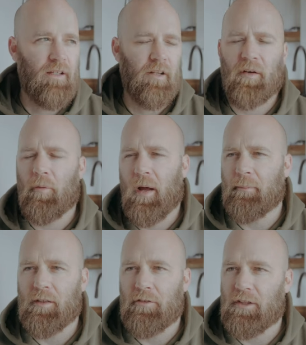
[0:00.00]
I don't know why
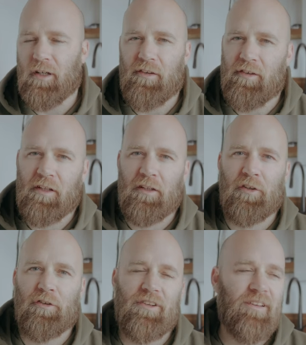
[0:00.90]
I'm giving you guys a
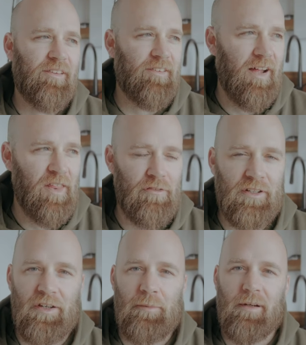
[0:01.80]
conclusion at the start of the
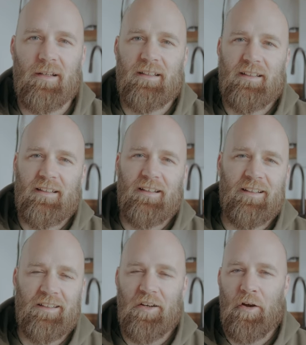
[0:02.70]
video, but
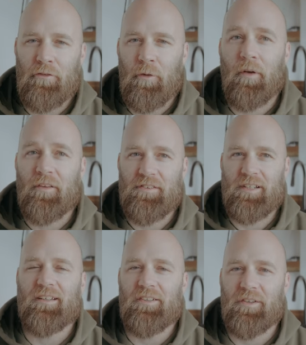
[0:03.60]
you know, if you want to
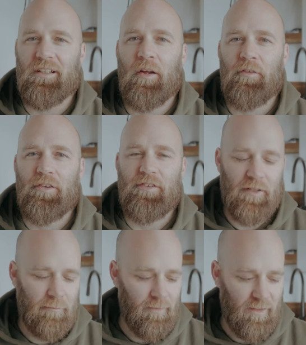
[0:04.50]
stick to your Nikon
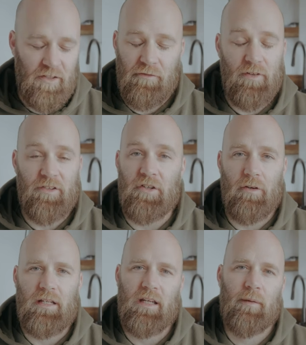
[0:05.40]
system, it's a
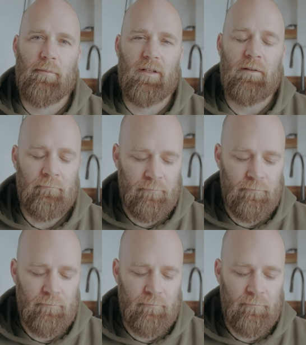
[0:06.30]
great camera,